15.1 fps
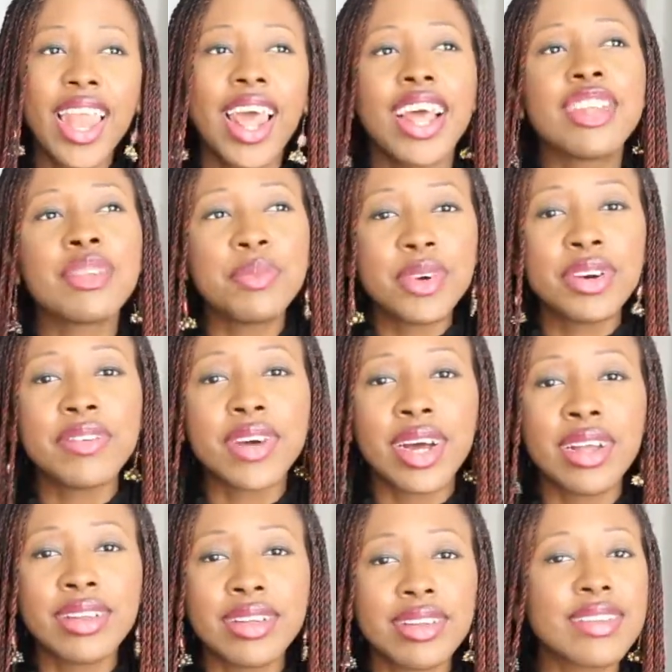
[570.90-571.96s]
let's move
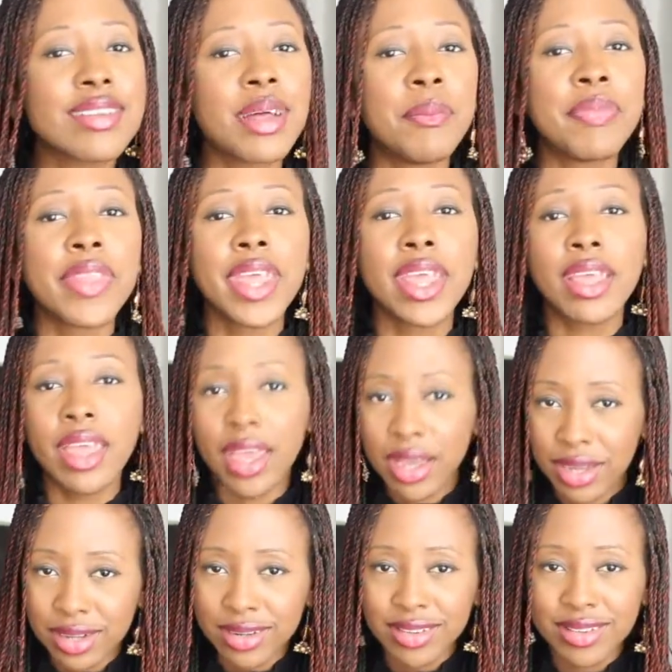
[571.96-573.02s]
on to something
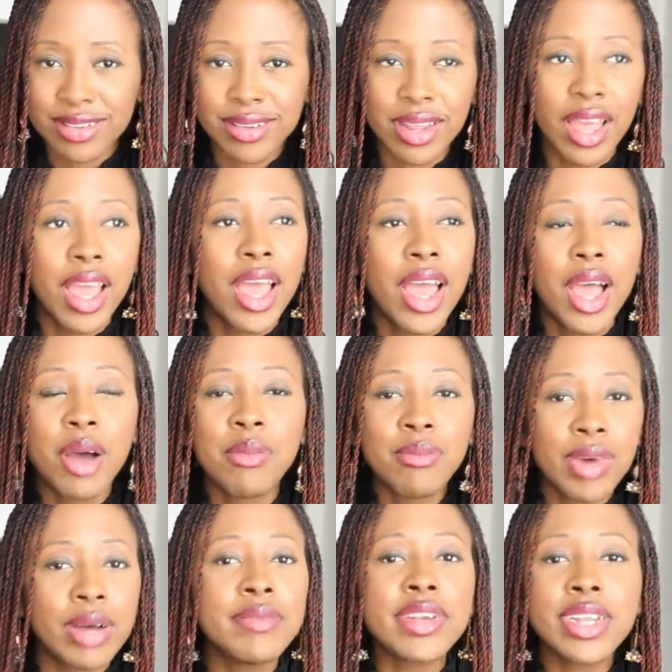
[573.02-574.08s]
else
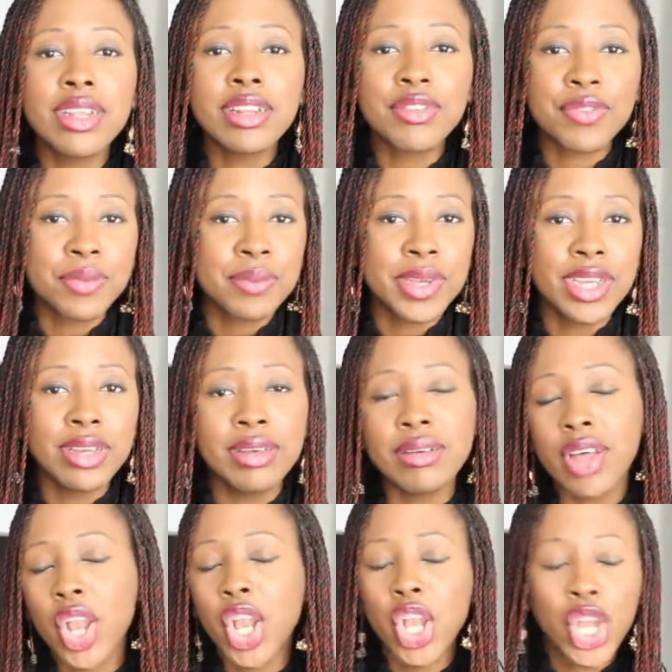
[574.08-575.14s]
mom jeans for me,
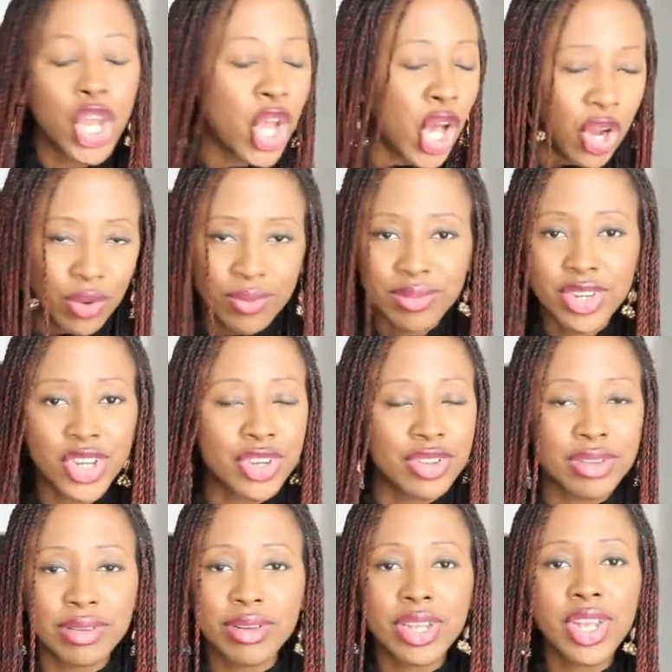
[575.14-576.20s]
no,
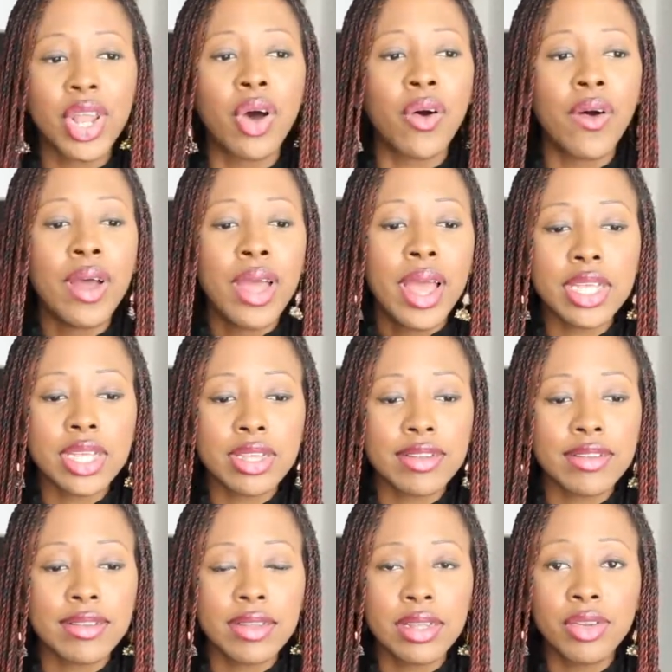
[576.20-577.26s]
just no. You can
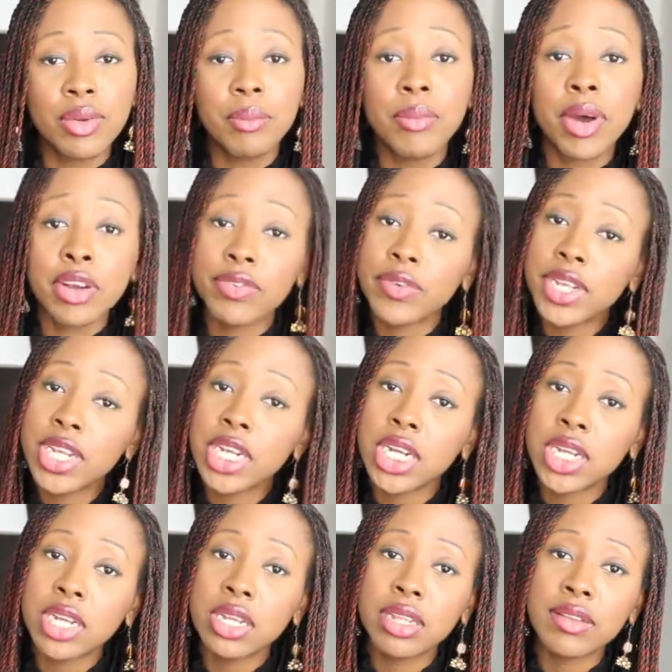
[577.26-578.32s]
see the boyfriend
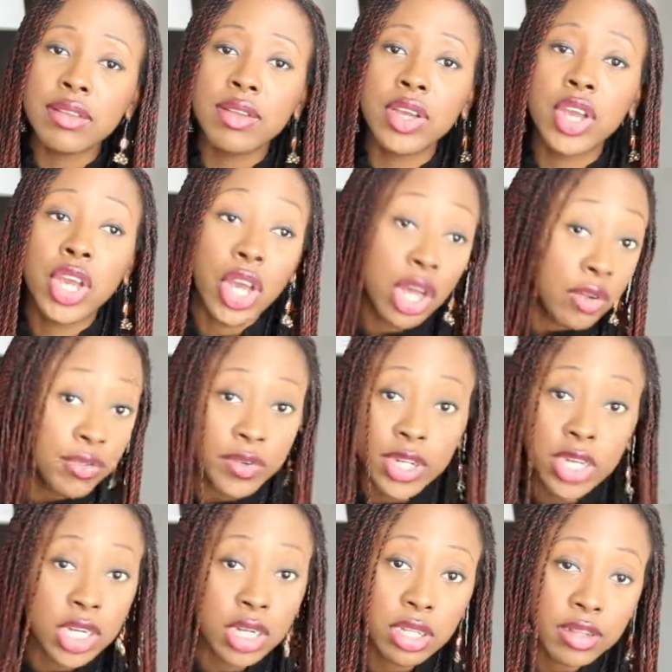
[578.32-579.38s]
jeans, the
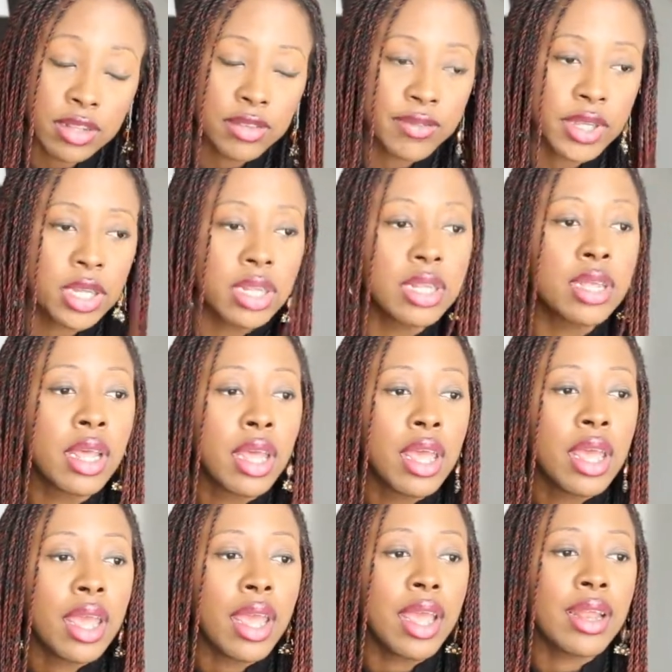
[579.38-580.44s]
girlfriend jeans even,
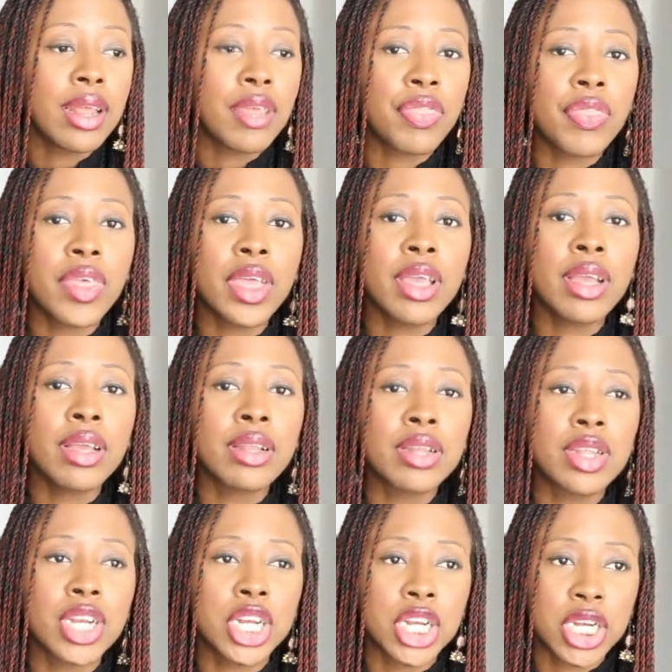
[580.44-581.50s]
and I think
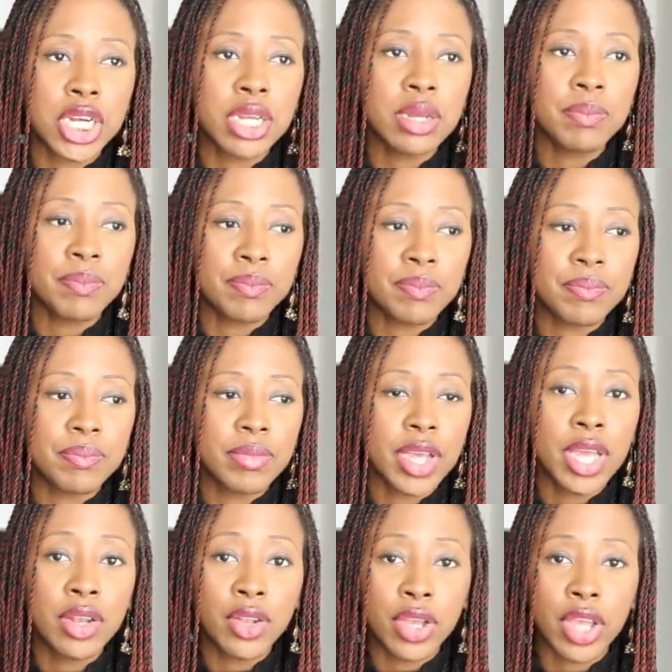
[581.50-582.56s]
the shape
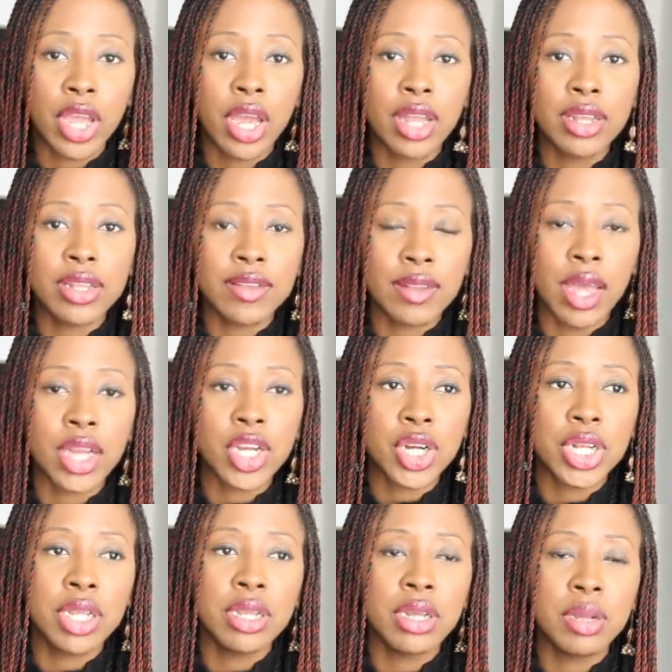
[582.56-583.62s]
and the cut is
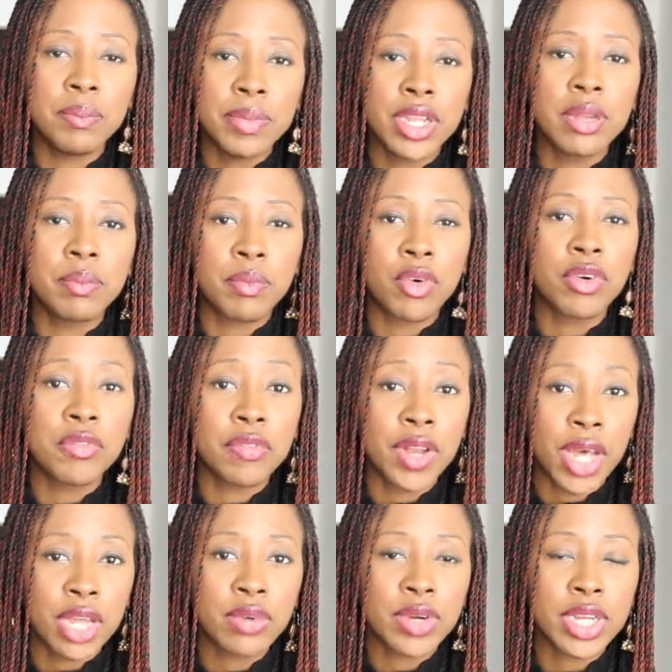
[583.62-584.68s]
actually a bit more
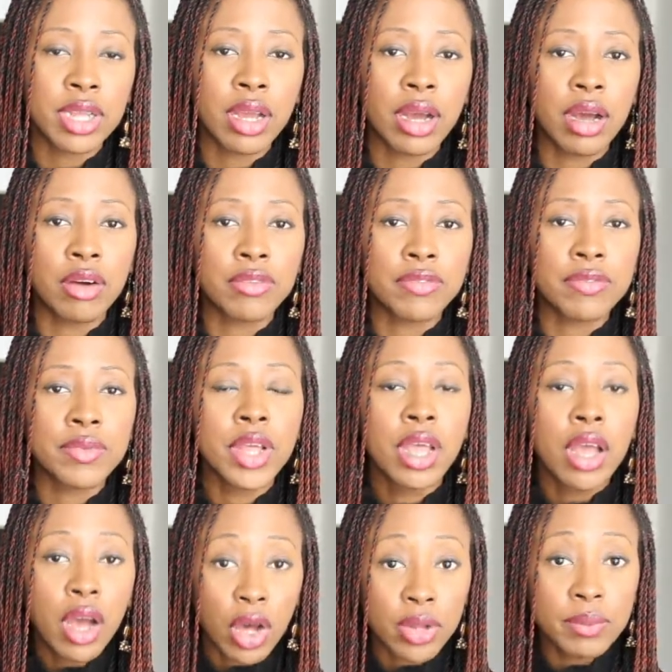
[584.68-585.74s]
flattering of
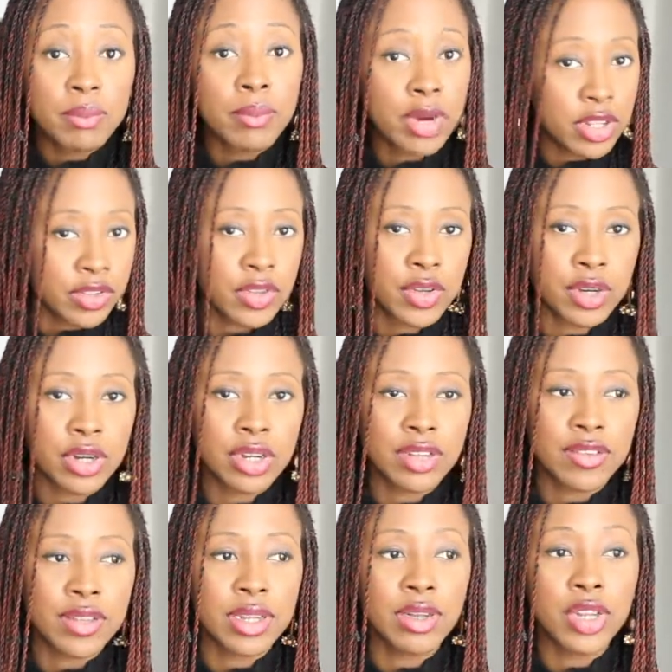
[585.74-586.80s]
on most
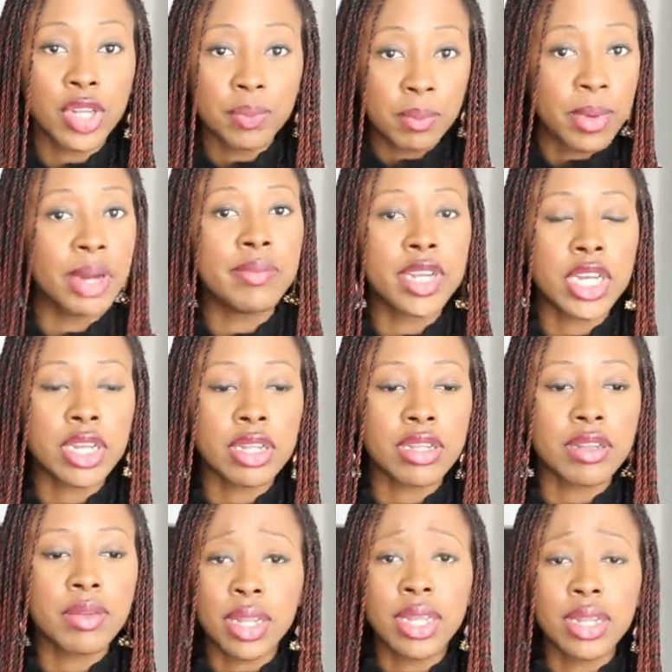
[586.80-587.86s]
girls than the mom
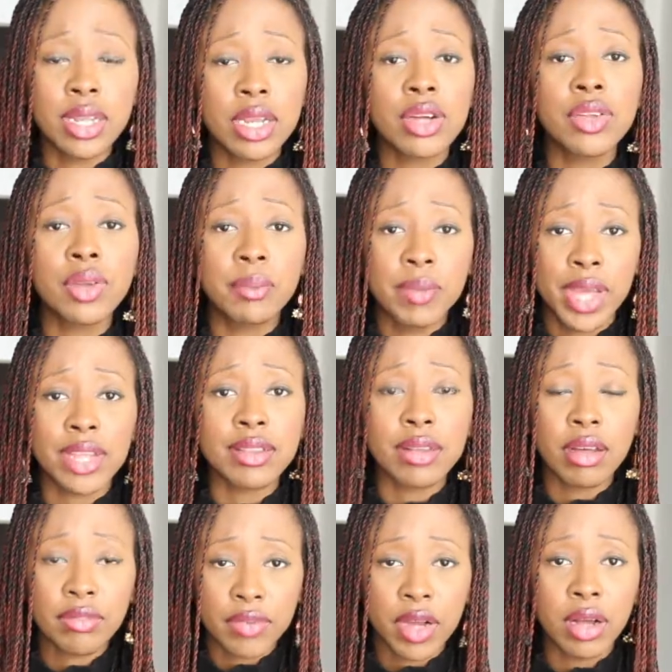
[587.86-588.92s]
jeans. They are the best
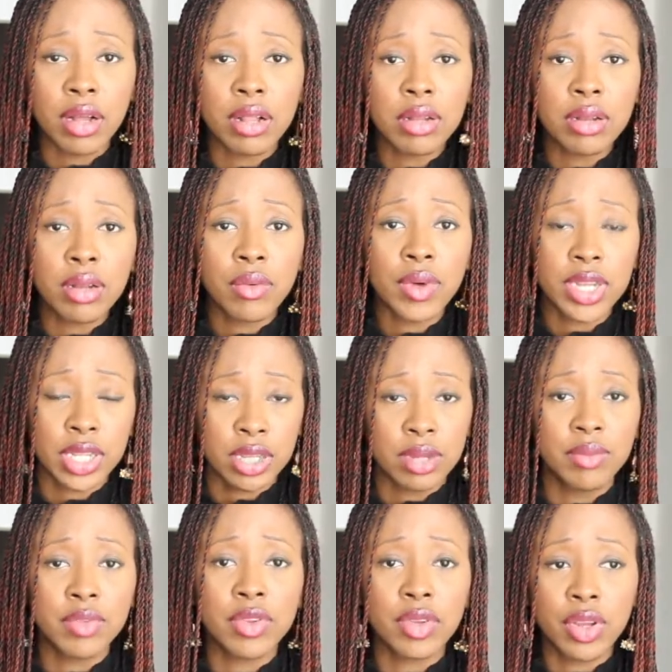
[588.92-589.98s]
of all when it
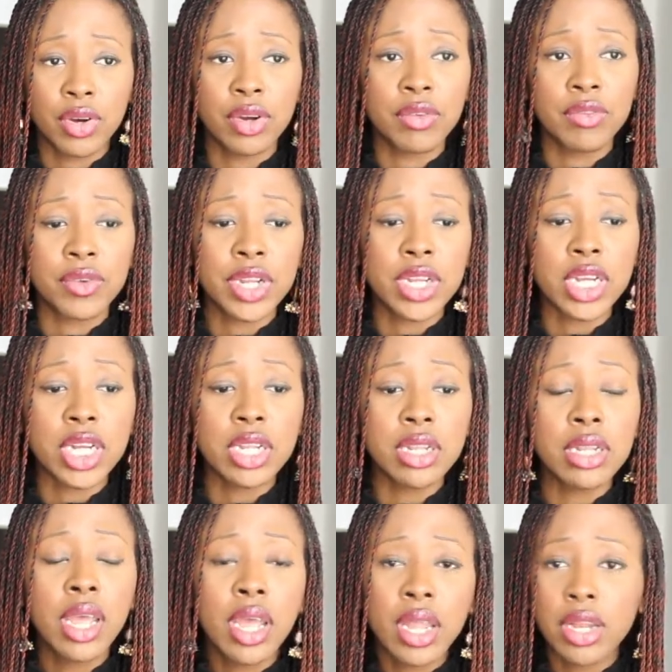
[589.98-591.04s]
comes to girlfriend
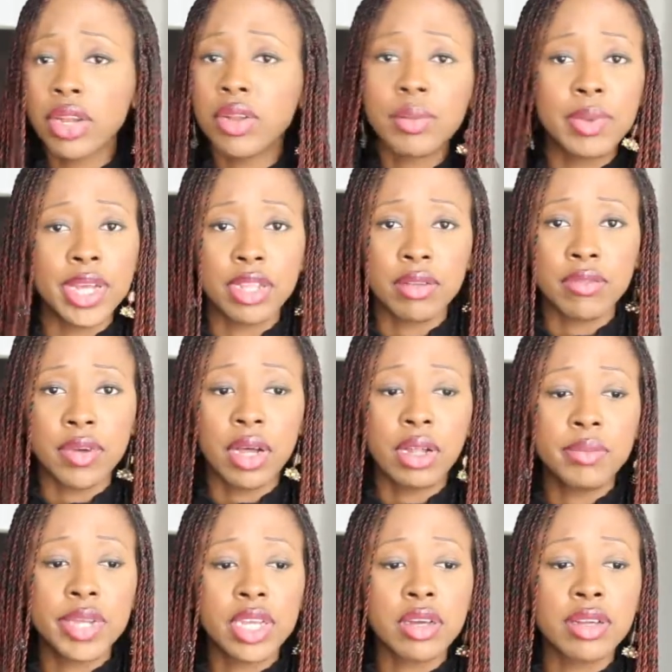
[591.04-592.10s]
jeans. They are the best of
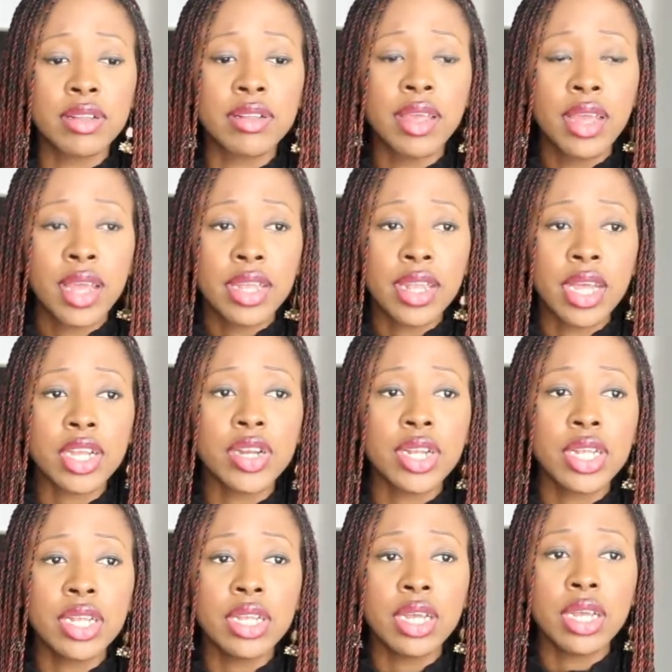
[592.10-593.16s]
all because they
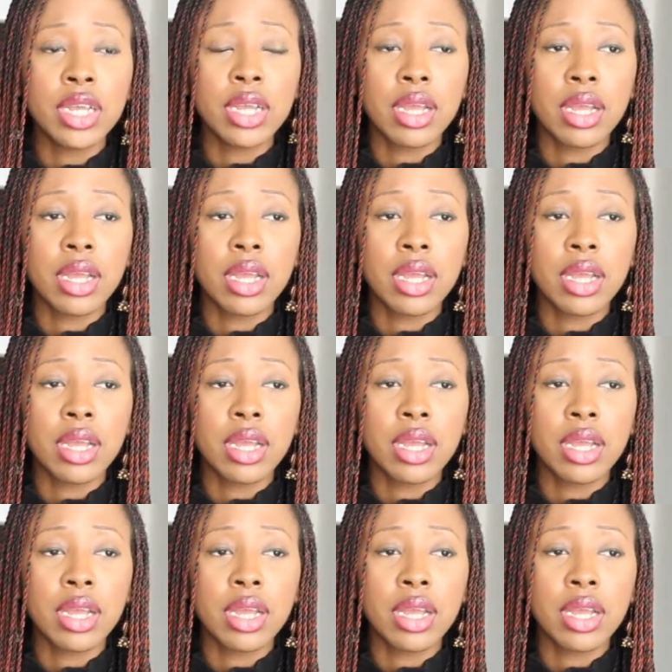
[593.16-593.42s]
actually